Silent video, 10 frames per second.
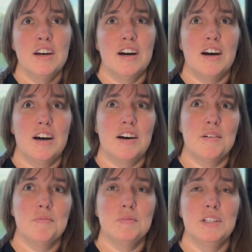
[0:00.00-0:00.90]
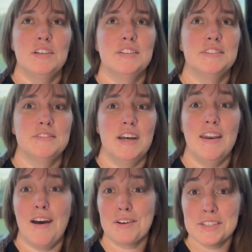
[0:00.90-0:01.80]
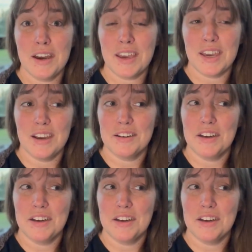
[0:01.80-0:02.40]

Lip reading: and now Kentucky.